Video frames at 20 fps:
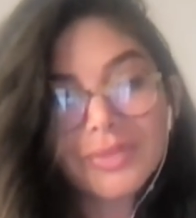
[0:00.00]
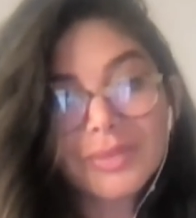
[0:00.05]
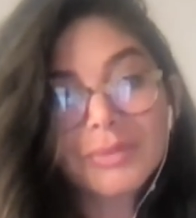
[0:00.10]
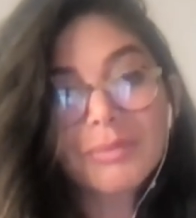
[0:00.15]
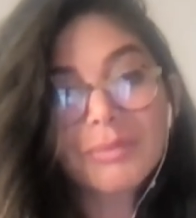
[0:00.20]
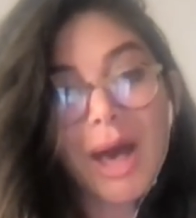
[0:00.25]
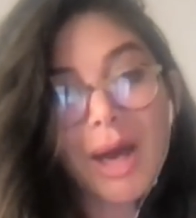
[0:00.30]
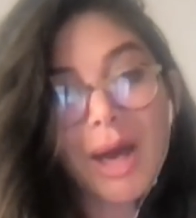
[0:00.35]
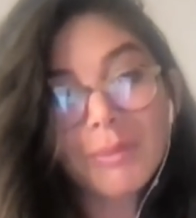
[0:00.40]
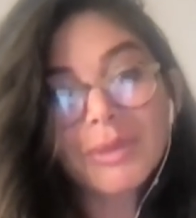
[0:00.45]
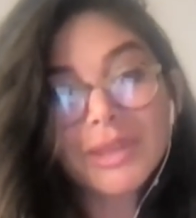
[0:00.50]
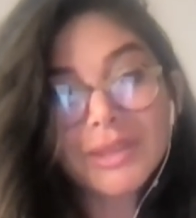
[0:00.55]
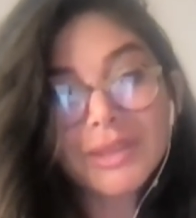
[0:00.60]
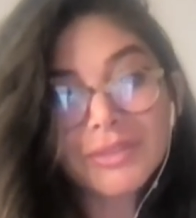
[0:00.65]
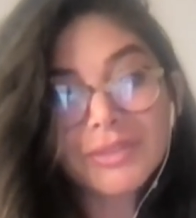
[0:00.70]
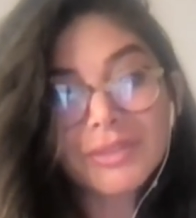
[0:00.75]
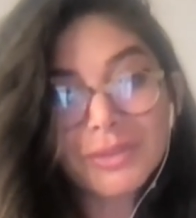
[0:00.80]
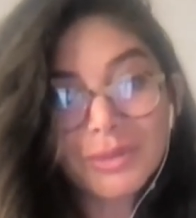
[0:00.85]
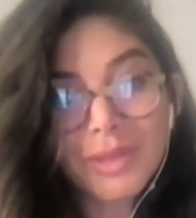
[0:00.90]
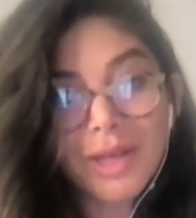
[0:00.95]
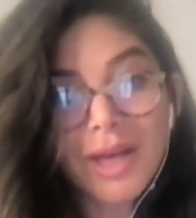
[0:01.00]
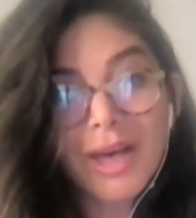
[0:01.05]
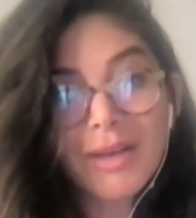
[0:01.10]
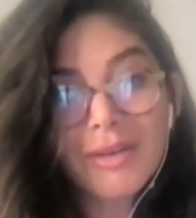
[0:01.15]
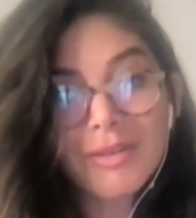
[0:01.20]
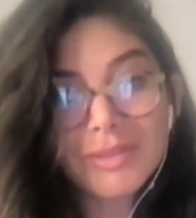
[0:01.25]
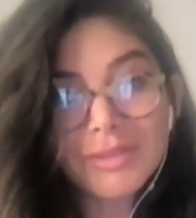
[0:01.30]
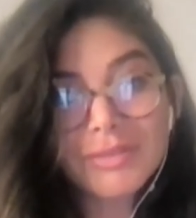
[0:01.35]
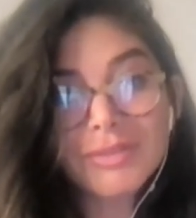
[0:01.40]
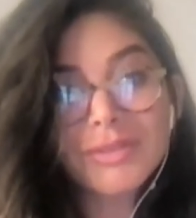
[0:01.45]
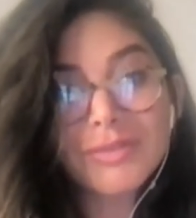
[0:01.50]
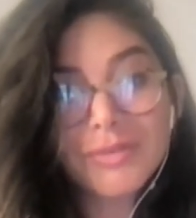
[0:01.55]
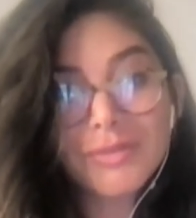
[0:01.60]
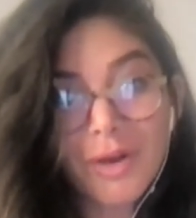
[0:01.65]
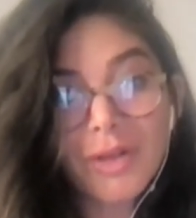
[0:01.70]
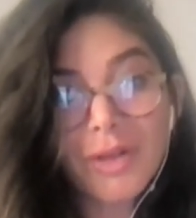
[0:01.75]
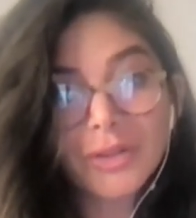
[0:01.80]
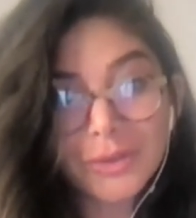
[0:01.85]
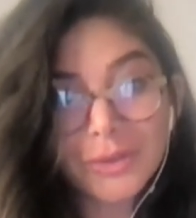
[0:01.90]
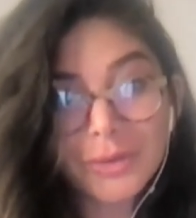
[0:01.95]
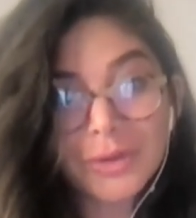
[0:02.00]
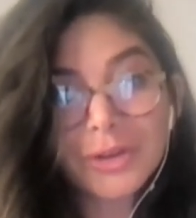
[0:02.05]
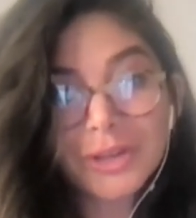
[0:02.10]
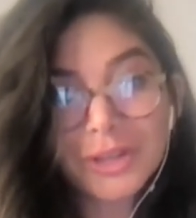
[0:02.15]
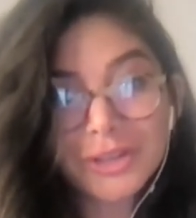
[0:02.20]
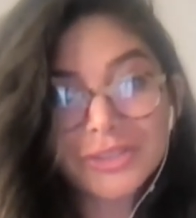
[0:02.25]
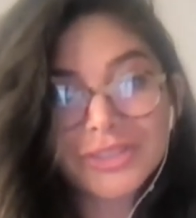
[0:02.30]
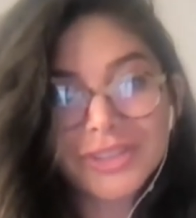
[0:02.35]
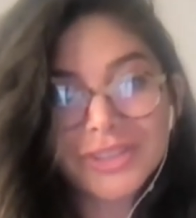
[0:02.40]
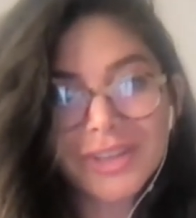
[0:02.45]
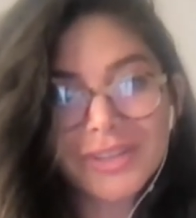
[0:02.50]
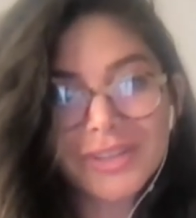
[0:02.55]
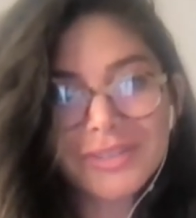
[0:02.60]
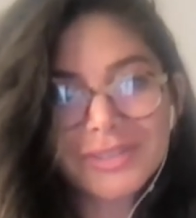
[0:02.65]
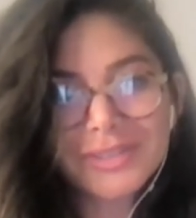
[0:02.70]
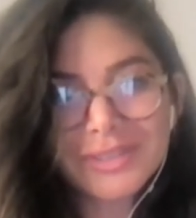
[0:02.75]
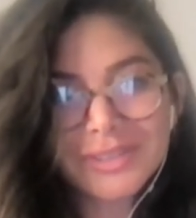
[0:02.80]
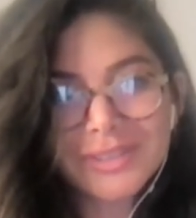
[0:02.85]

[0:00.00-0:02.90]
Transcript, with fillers: mom gives you love if you fall and you hurt yourself.